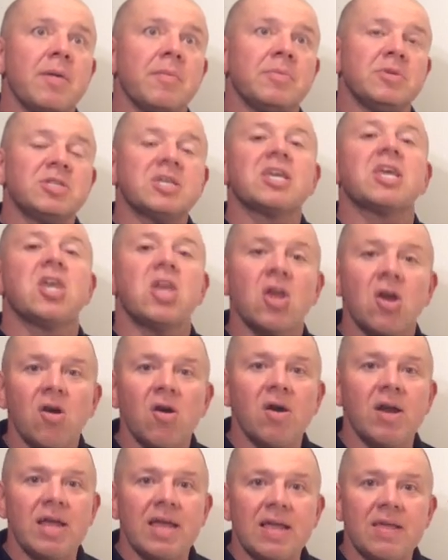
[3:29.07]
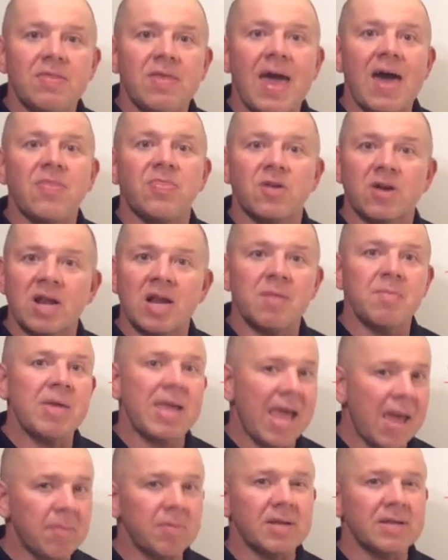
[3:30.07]
security that they're going to
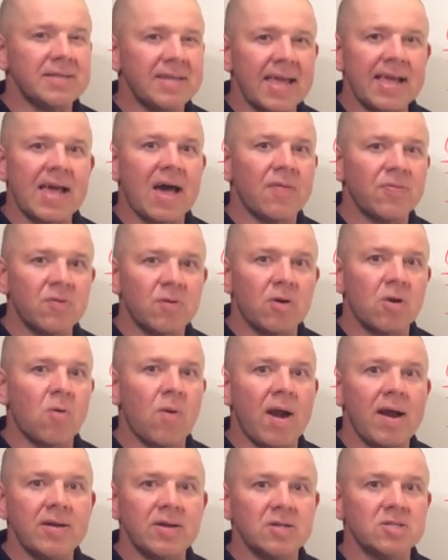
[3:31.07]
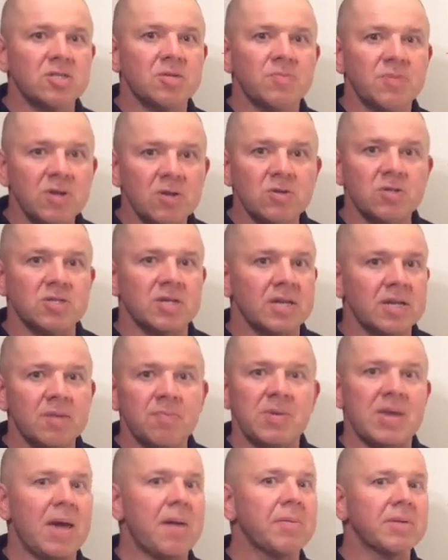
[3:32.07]
be able to take out their required distribution,
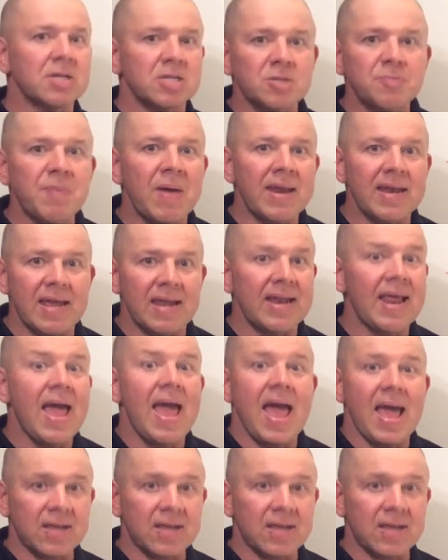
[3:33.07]
be able to spend it,